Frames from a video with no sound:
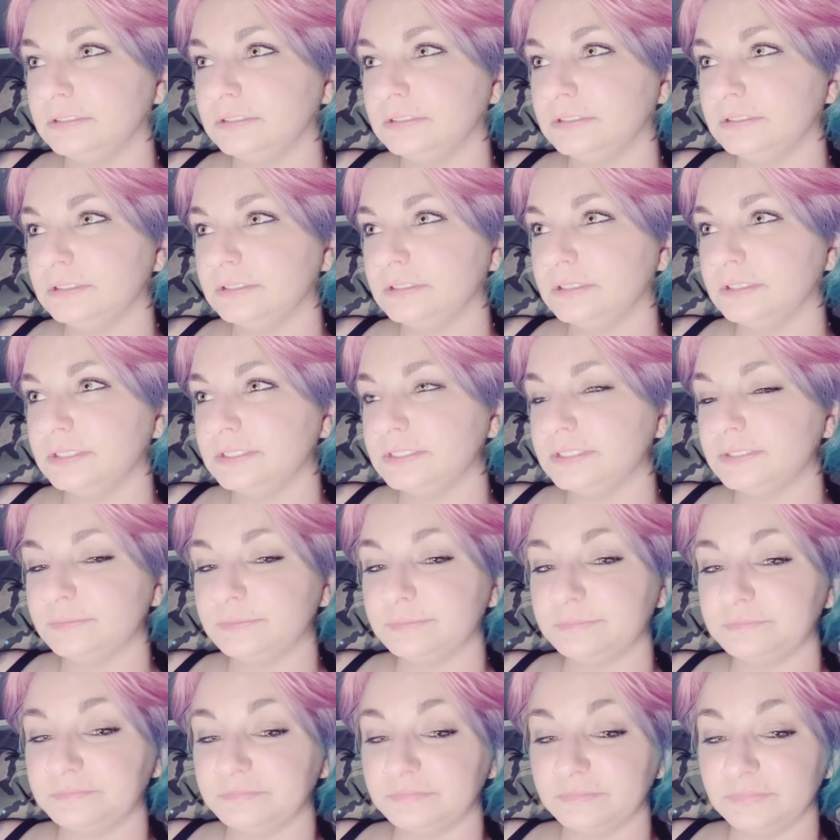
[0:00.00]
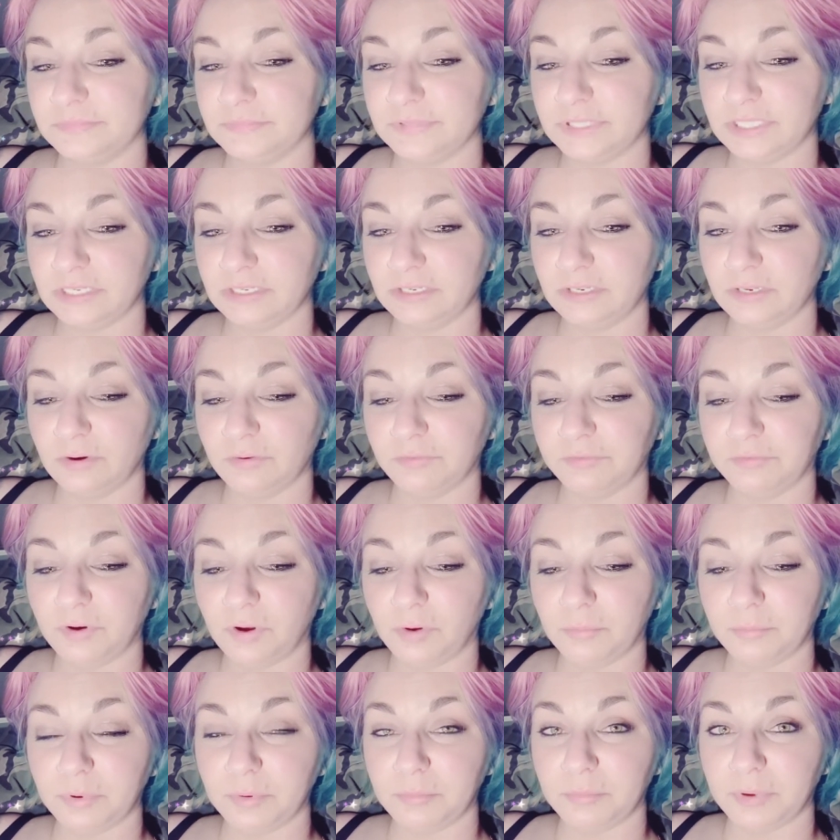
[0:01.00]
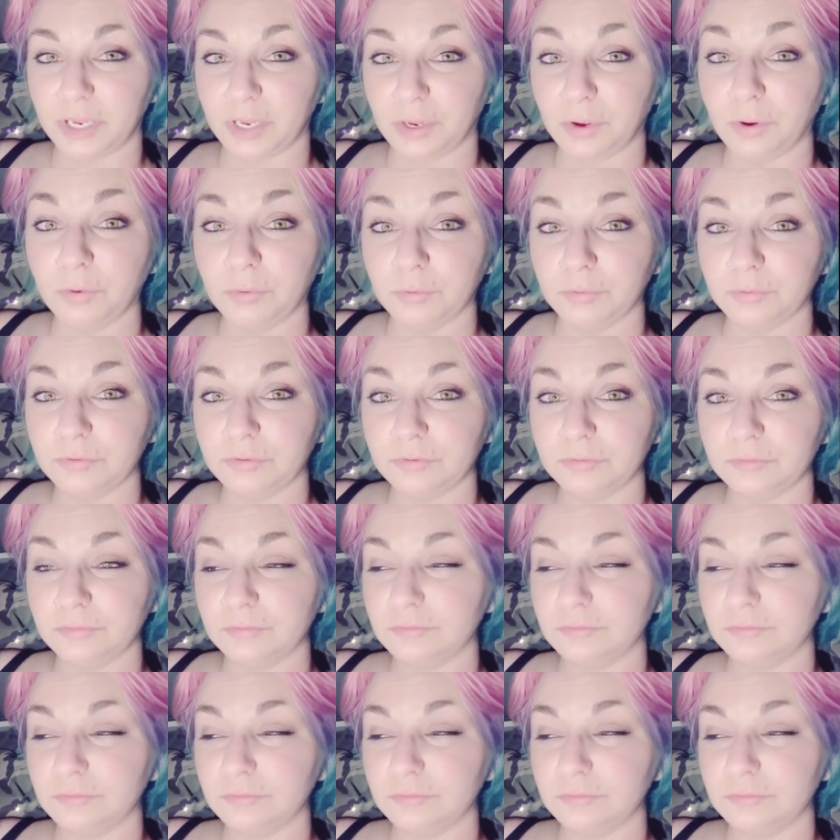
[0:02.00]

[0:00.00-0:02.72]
It's no fault but my own.